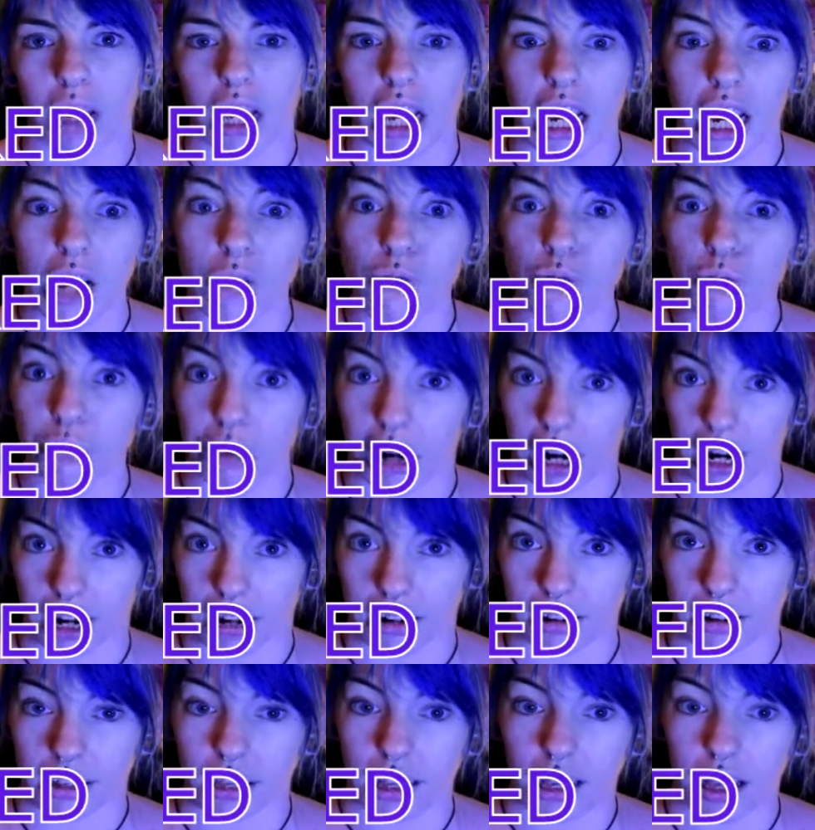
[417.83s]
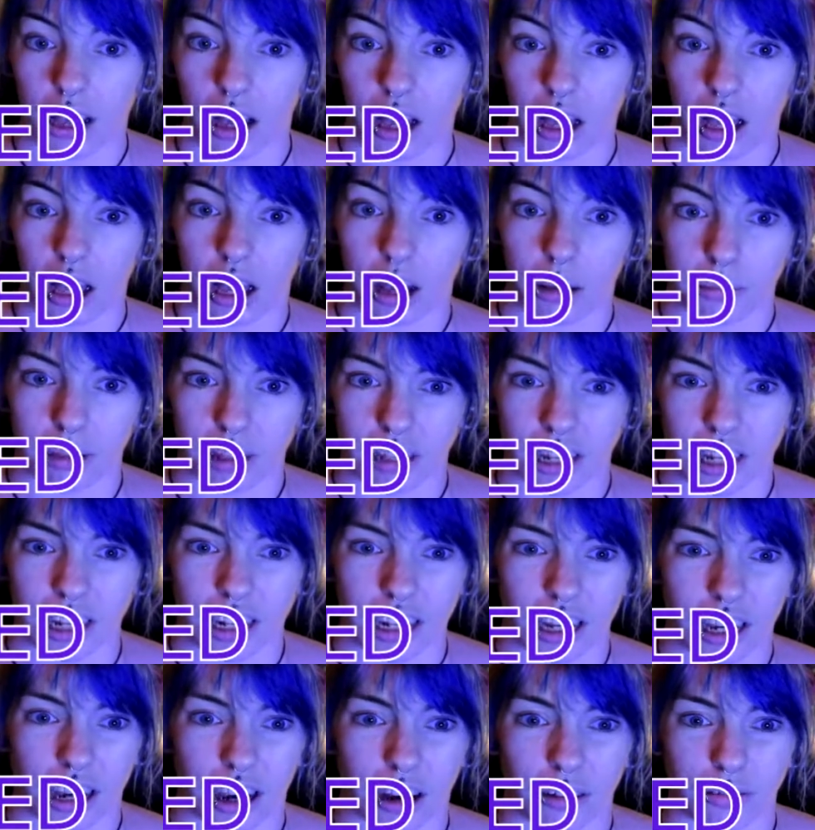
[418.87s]
in red, the
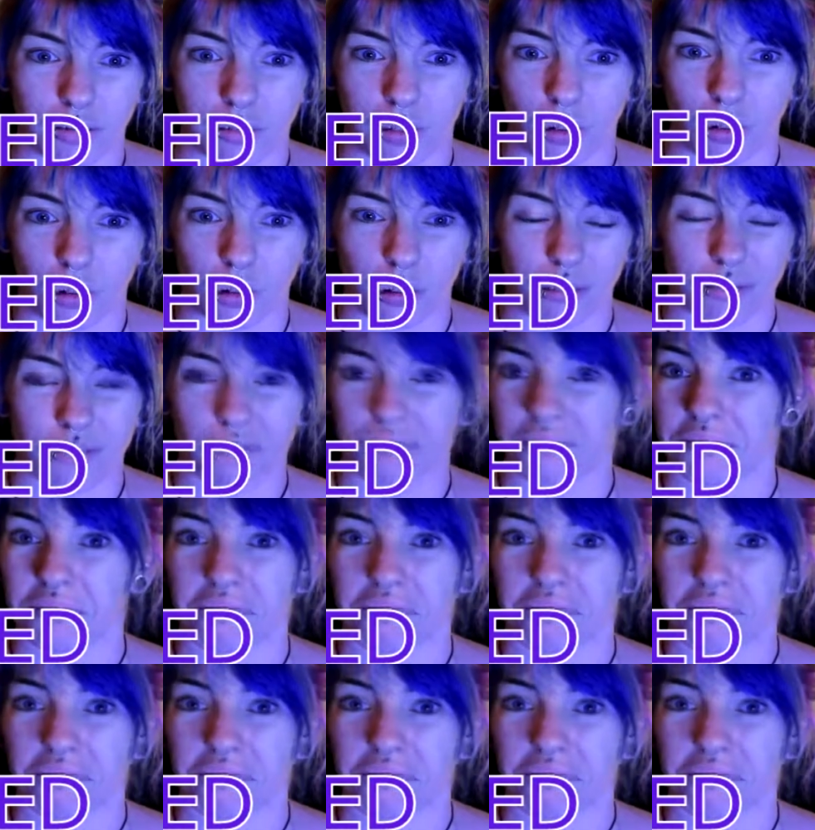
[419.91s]
DDR4.